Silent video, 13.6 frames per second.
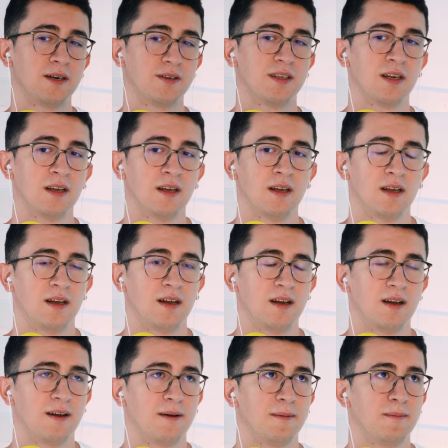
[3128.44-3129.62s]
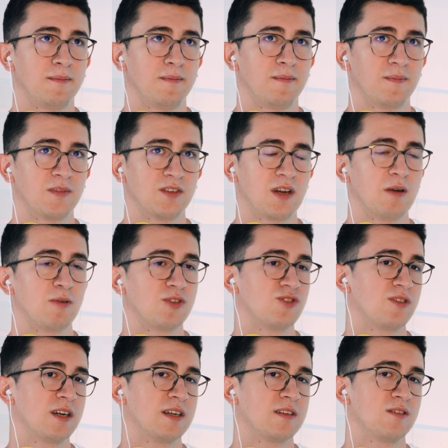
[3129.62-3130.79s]
about, so I
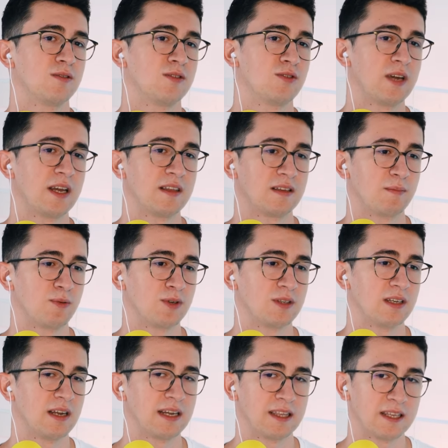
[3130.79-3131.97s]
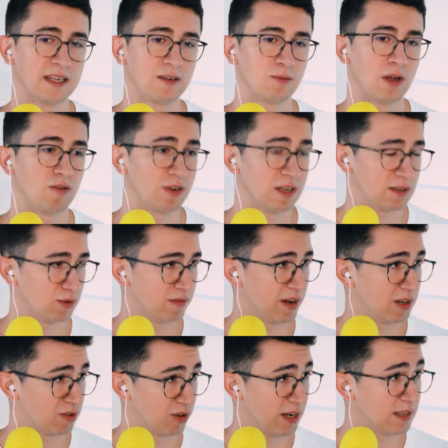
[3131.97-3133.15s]
was trying to get at the point that I think we are already doing
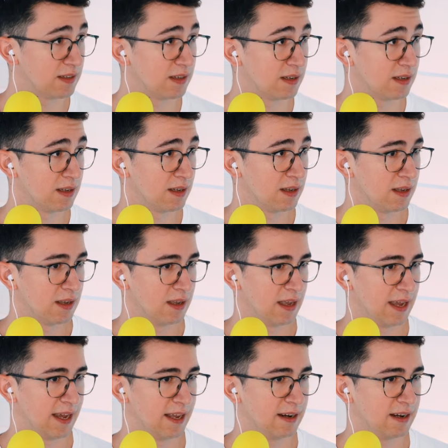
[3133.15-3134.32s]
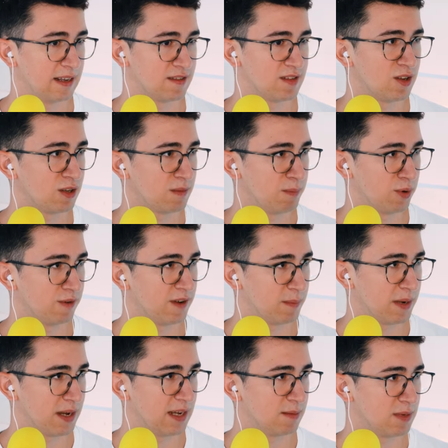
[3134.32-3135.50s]
very great and it's not
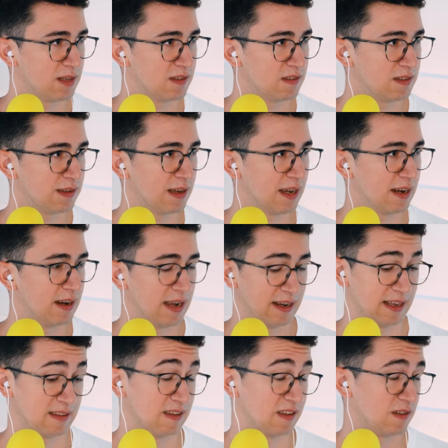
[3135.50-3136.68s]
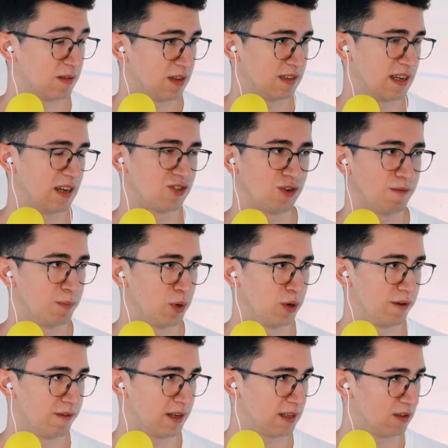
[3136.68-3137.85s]
perfect by any means. And that this discussion of
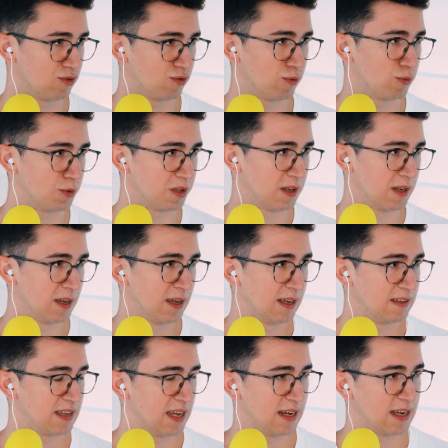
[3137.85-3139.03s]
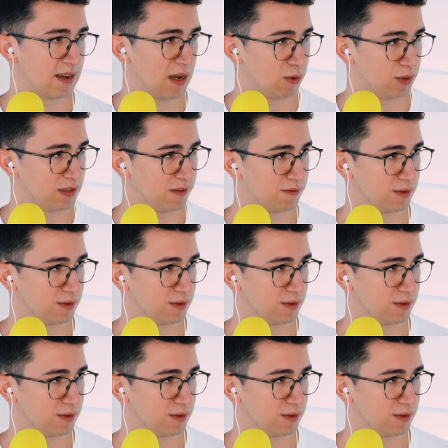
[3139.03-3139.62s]
perfect and truth is anyhow a